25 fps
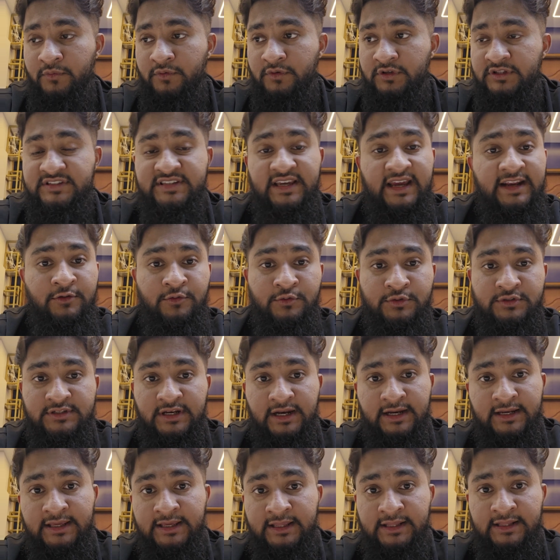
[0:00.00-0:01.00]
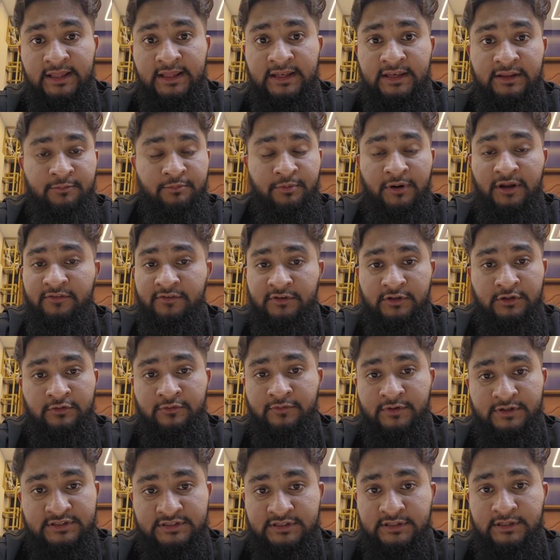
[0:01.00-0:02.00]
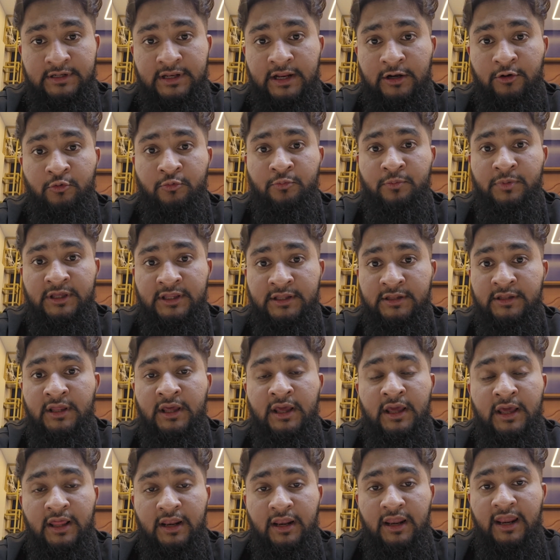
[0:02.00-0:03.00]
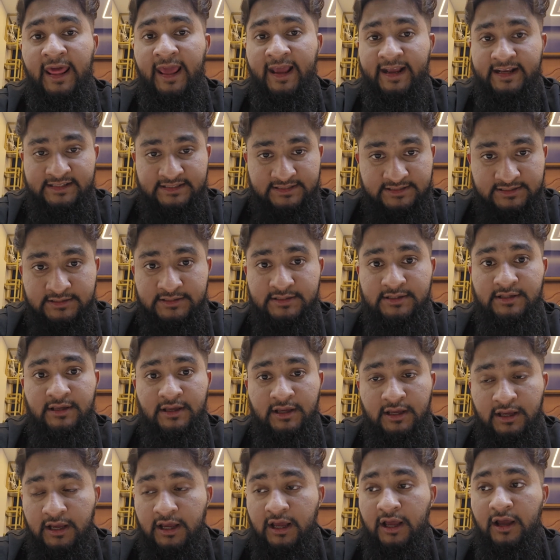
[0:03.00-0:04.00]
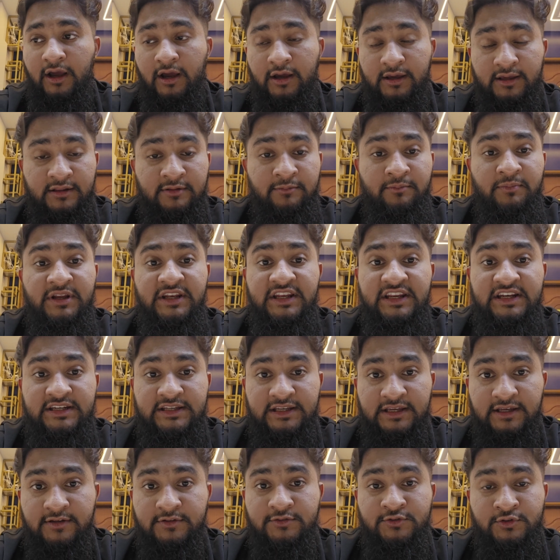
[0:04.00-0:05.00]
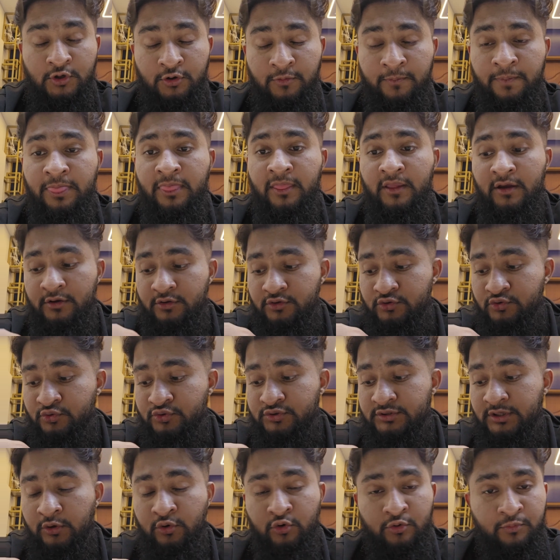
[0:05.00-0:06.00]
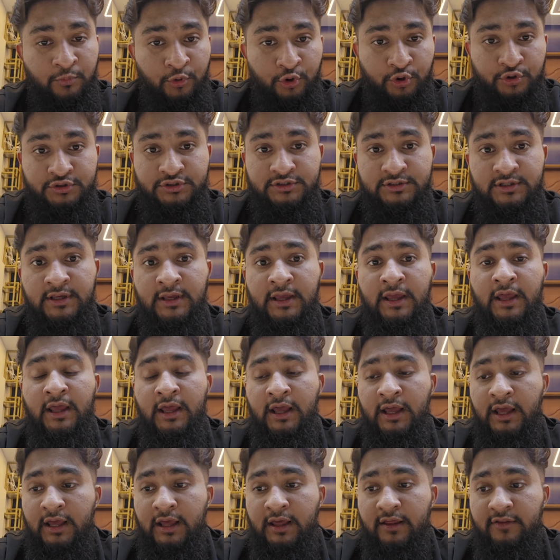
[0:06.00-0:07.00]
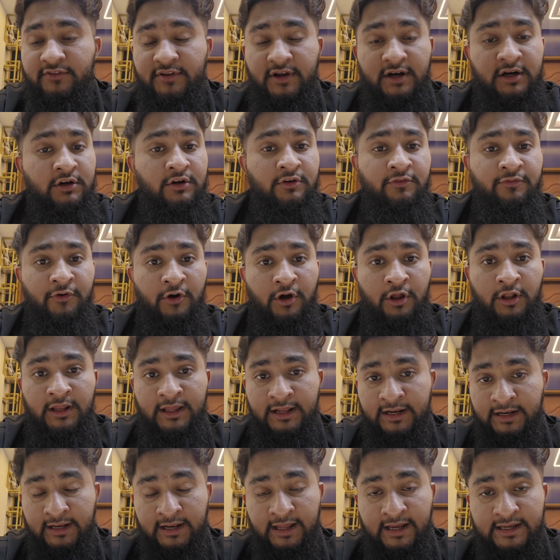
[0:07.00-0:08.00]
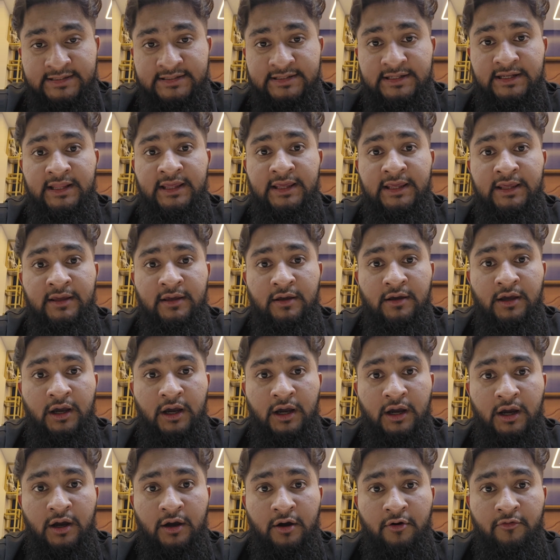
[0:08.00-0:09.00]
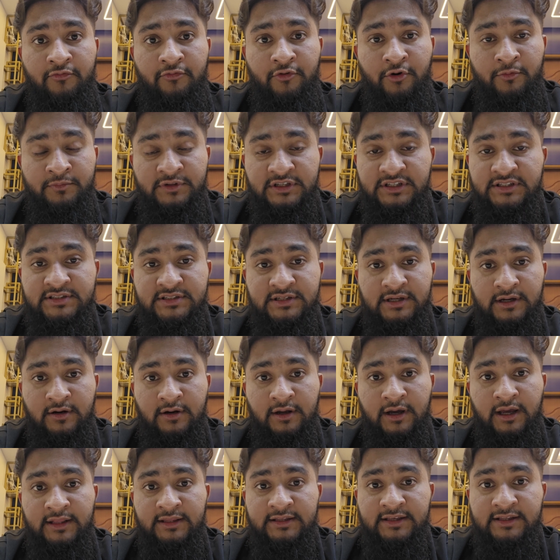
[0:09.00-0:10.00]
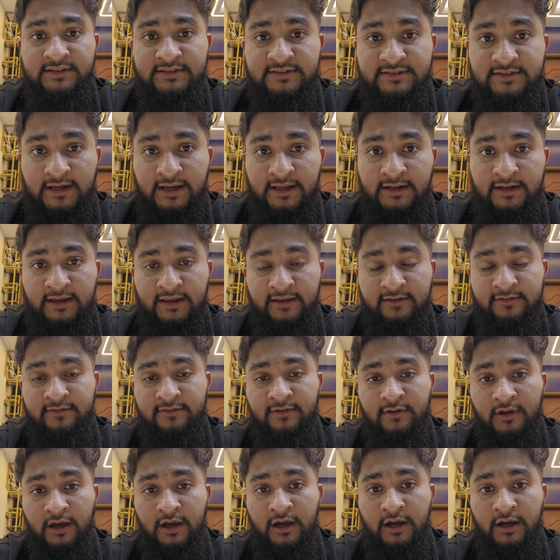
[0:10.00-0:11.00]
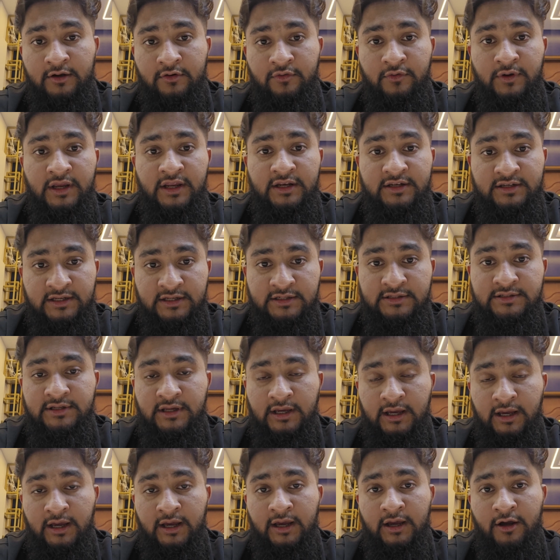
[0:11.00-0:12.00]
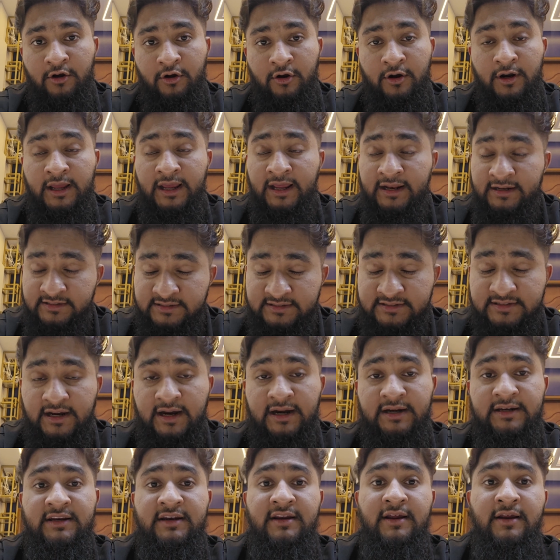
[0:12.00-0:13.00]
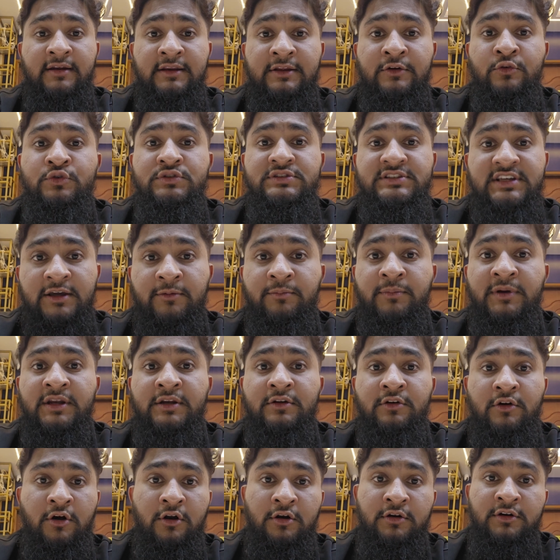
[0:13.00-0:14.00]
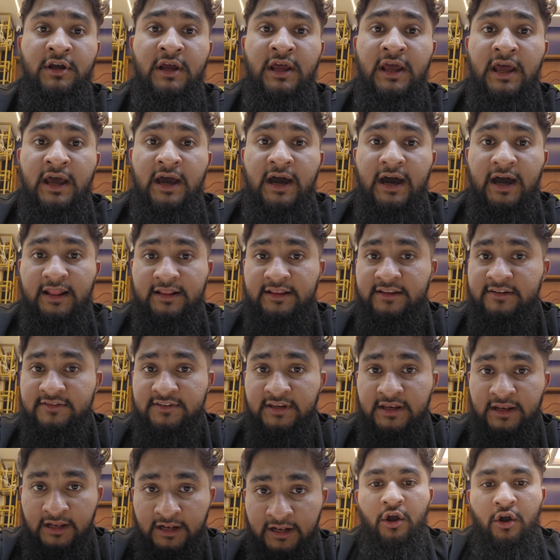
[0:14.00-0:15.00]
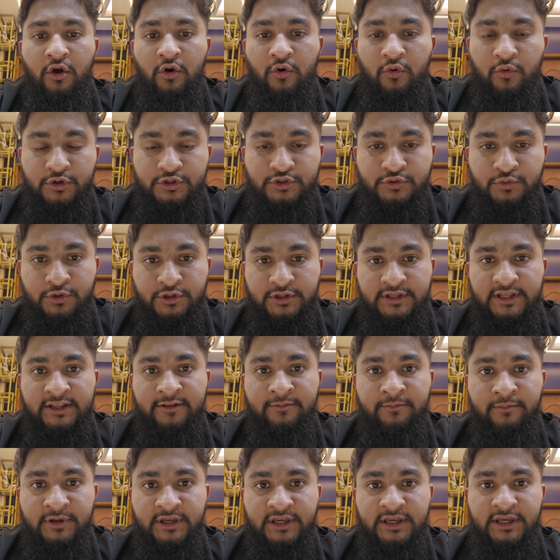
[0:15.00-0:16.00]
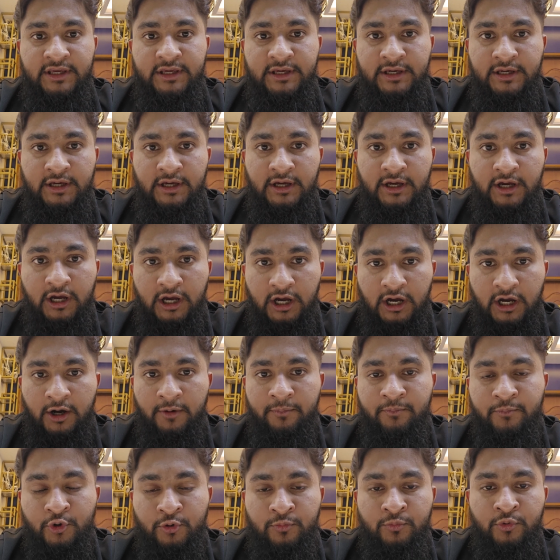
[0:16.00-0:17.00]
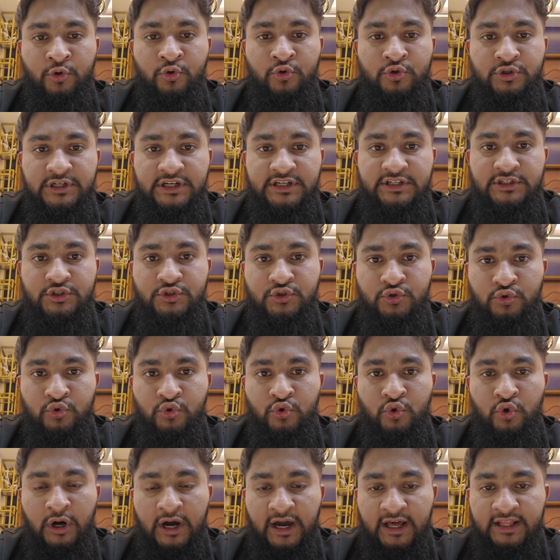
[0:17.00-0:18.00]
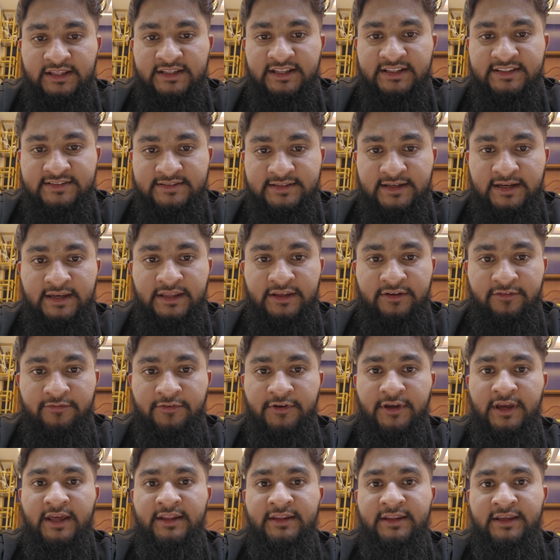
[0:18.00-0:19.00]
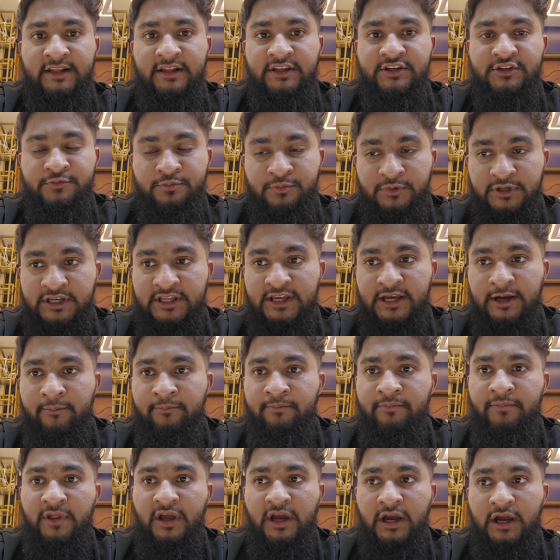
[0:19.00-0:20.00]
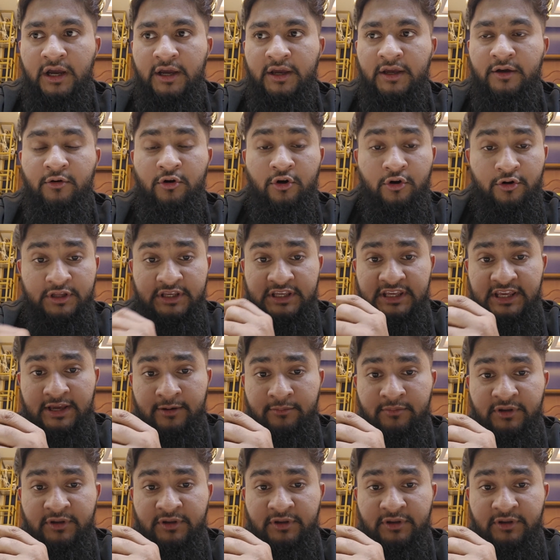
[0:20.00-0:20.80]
decide to study in any private university. That would be in lakhs in BDT. So choose the good books. Third of all, and lastly, from this year, Halkenstein has created or started a new segment called Halkenstein. which would then be promoted to Halkenstein EV and English medium or EM,